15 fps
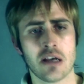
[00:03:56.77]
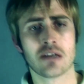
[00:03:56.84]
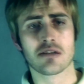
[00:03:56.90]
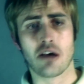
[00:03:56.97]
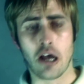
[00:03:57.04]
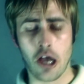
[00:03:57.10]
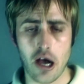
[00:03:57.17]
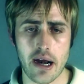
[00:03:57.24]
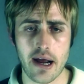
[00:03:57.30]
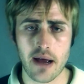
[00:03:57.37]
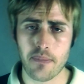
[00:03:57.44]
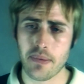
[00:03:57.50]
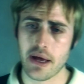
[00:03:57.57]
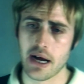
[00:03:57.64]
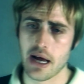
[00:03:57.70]
So I got
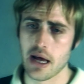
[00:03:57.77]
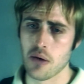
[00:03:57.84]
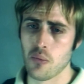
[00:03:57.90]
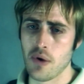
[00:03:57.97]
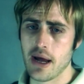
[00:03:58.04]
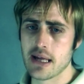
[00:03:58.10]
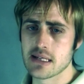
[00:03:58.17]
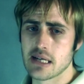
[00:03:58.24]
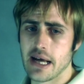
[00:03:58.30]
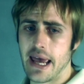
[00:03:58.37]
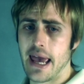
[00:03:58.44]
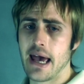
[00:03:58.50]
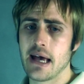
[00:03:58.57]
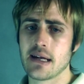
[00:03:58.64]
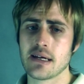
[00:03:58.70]
up and I went and I
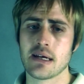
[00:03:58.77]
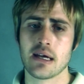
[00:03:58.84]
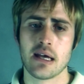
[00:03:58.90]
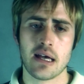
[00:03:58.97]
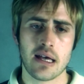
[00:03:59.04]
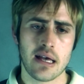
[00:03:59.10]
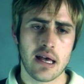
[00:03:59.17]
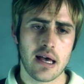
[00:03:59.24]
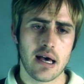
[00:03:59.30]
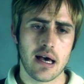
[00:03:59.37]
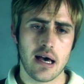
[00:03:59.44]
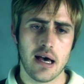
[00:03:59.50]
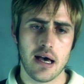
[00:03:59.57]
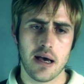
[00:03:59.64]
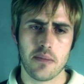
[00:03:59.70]
had,
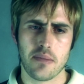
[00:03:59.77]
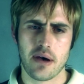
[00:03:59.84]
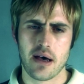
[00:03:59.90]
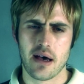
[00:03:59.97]
I